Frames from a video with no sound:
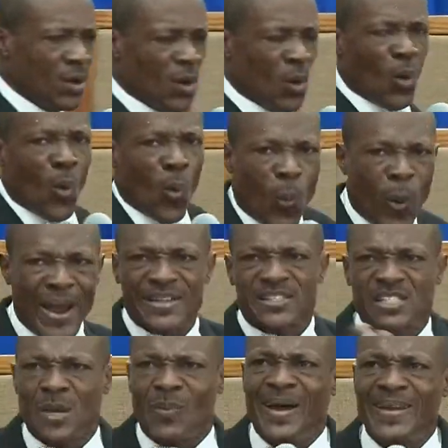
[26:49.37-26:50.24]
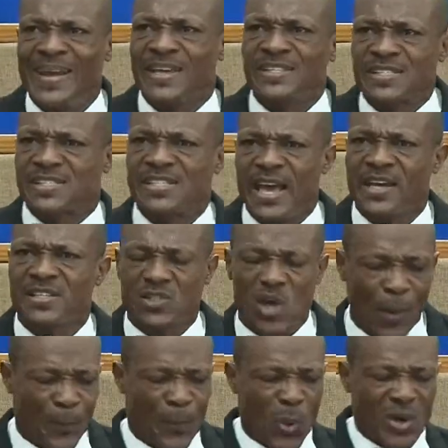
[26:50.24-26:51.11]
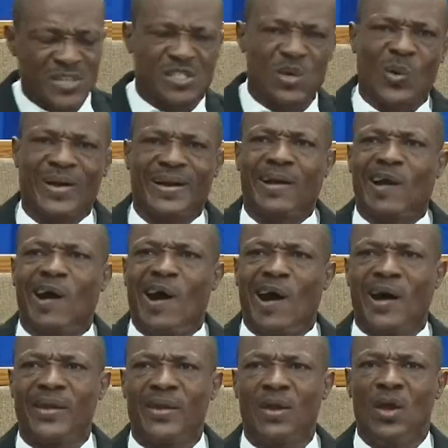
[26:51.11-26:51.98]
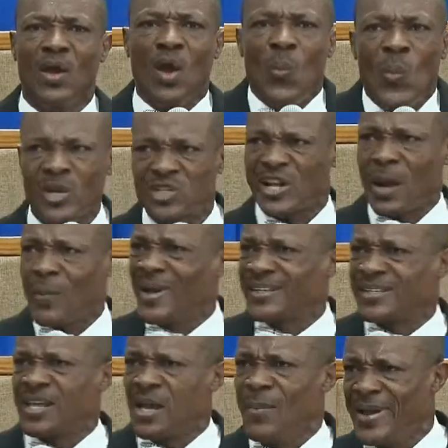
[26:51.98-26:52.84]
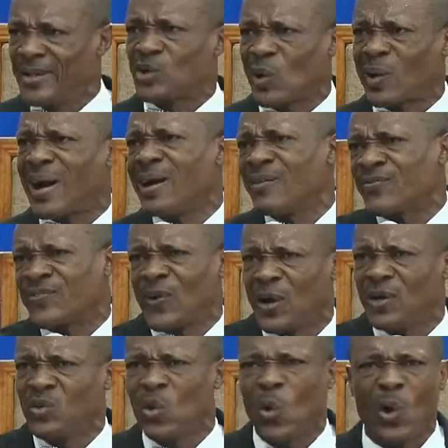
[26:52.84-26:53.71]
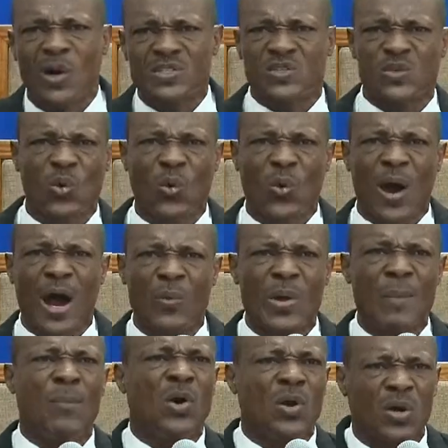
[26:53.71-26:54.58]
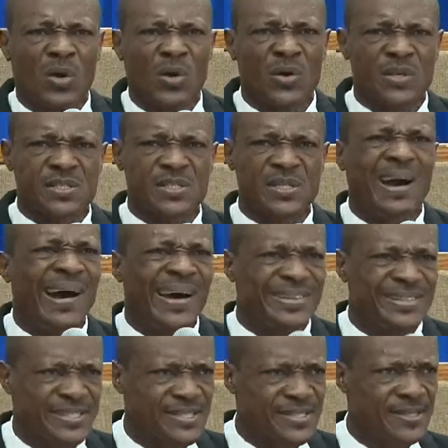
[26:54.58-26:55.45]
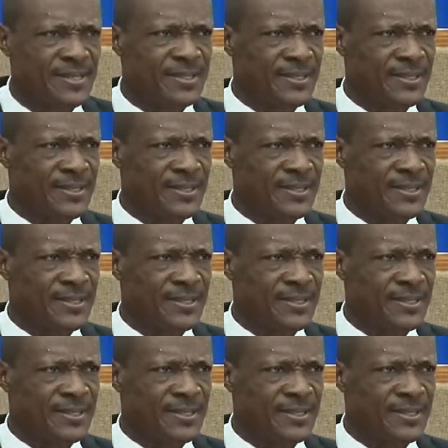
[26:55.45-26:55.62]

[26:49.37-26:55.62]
when some of these things oppose the word of God. We shouldn't be timid to confront those who are rebellious gods.